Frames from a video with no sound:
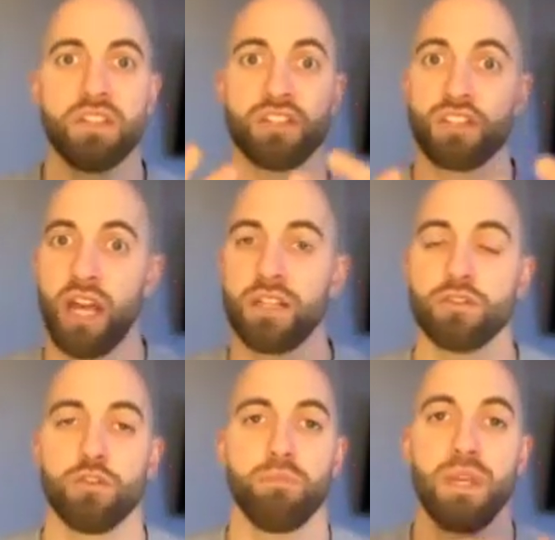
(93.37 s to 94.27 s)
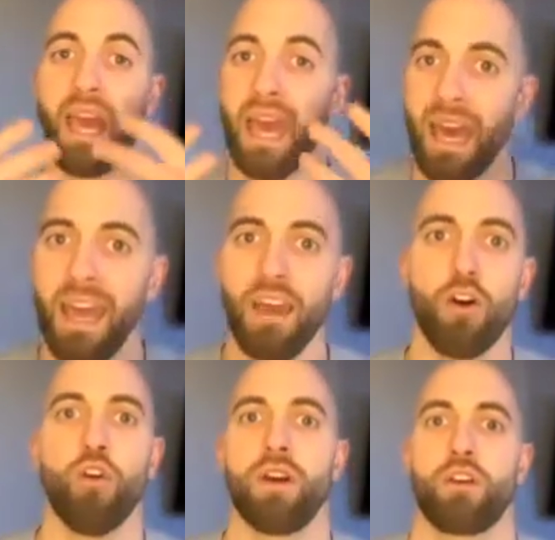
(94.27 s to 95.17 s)
This channel could be air
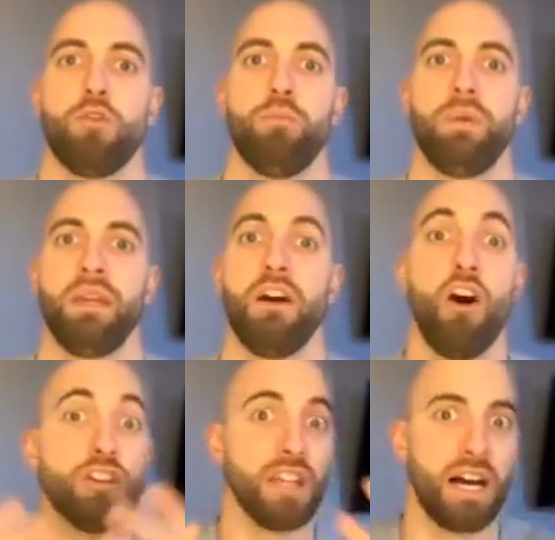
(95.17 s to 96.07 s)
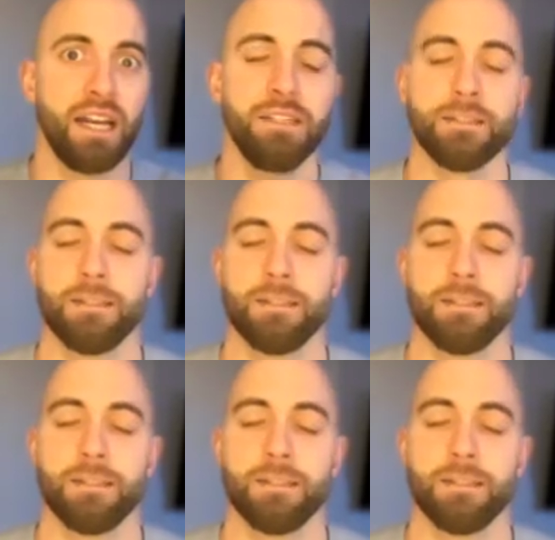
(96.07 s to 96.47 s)
or it could be online.